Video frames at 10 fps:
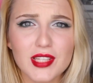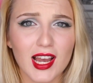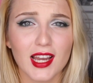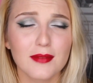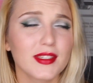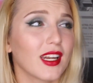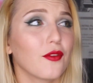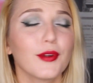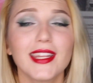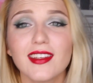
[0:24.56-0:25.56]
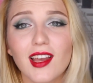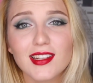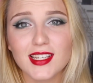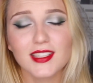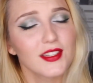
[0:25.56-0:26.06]
times and I really
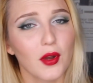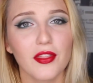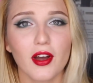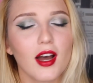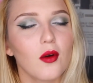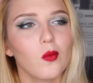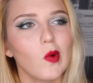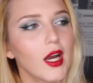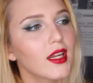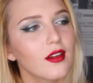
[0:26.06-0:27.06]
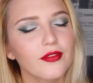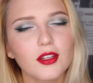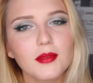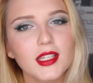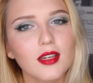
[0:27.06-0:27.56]
liked it, so I thought, why not
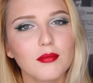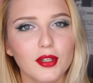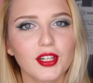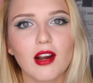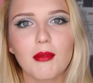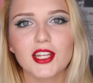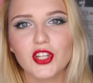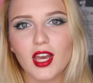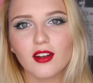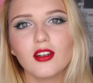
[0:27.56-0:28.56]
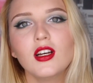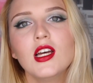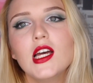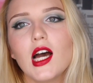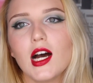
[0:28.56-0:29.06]
film it and put it on my channel?
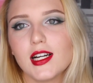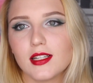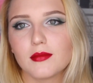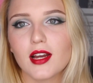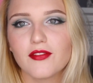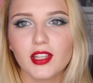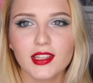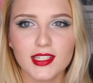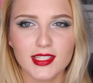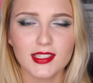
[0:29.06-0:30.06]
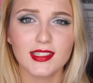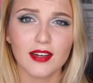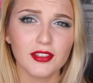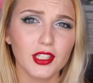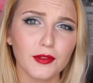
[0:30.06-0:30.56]
I feel like this is
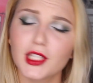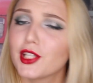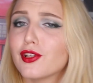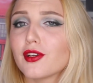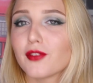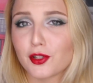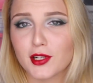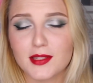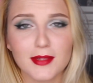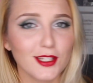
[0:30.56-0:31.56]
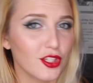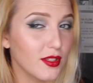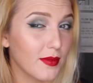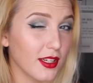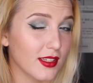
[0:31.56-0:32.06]
definitely a really good look for Christmas just
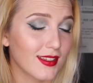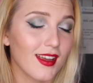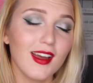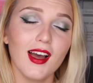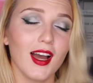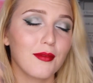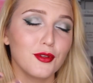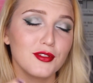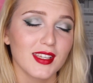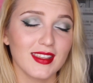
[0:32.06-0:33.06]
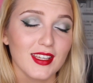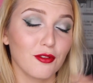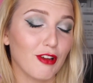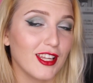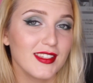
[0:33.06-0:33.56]
because I'm using the
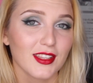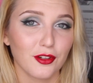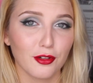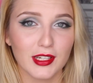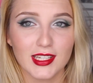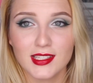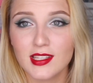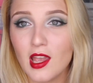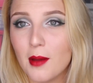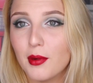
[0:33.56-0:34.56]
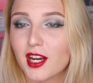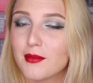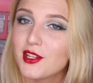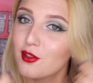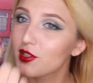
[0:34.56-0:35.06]
reds and the greens, but I
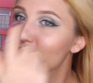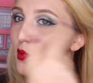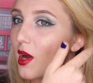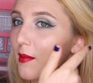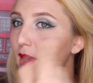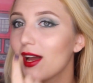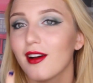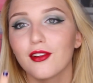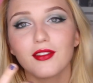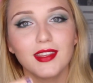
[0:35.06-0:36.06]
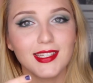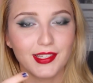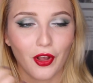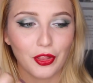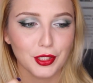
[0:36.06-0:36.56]
mean, you can swap out these
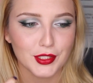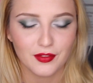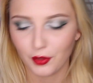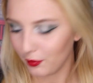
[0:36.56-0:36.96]
colors for